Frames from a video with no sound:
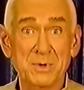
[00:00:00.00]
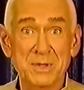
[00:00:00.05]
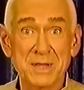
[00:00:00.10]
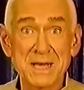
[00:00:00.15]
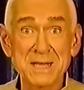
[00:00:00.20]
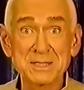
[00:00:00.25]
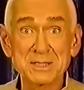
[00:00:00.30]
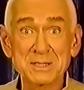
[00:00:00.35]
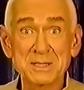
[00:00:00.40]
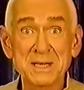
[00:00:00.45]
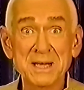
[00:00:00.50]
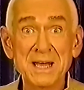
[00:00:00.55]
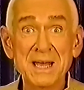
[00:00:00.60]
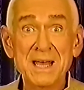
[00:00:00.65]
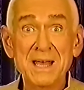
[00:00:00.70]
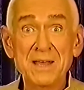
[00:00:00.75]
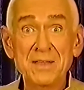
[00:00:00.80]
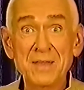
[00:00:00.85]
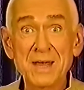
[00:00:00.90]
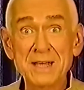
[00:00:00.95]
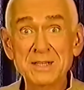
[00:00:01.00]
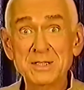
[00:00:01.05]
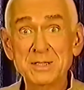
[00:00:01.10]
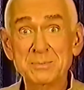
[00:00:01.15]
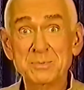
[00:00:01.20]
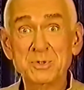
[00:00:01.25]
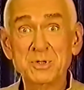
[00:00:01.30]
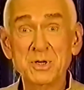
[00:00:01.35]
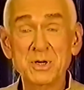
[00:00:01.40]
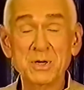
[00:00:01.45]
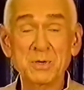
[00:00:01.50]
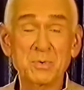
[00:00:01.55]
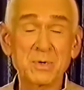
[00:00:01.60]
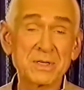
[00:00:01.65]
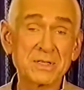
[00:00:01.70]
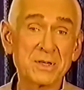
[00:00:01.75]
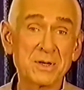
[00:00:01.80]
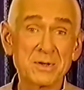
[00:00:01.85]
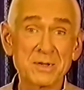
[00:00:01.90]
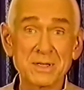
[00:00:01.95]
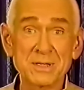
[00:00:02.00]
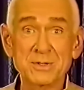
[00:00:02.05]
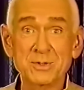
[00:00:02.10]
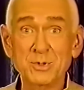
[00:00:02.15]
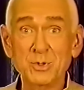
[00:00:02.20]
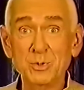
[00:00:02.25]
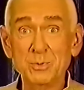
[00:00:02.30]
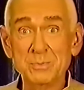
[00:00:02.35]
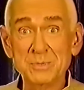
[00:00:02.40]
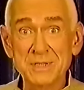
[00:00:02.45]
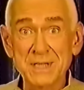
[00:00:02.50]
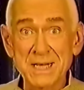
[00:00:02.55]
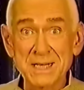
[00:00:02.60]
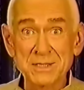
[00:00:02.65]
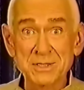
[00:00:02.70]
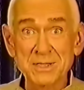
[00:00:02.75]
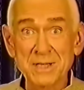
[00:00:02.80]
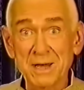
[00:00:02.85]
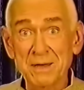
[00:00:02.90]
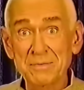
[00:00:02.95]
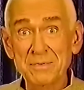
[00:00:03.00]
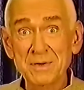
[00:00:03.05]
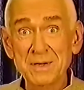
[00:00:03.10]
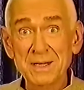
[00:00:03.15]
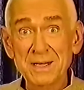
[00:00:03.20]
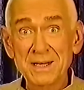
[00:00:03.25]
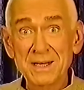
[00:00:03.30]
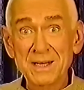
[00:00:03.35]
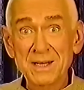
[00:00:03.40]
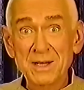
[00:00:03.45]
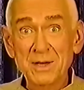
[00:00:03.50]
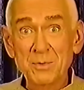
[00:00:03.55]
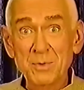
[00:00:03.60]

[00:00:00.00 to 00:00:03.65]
Some of the members even went as far as getting castrated